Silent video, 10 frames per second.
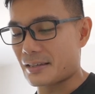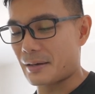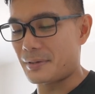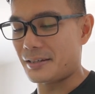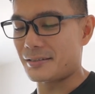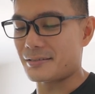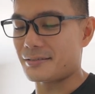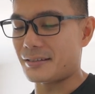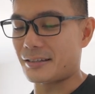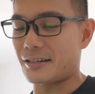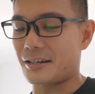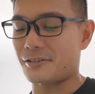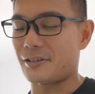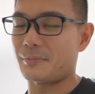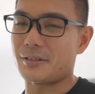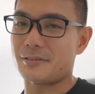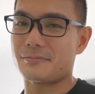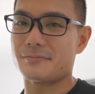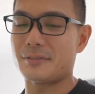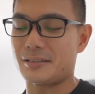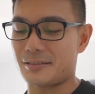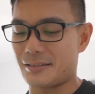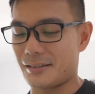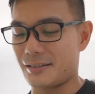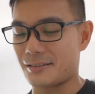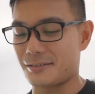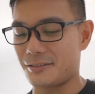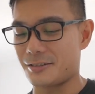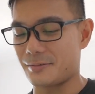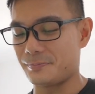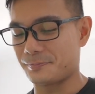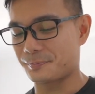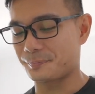I mean, it's not accurate, but it still does the job.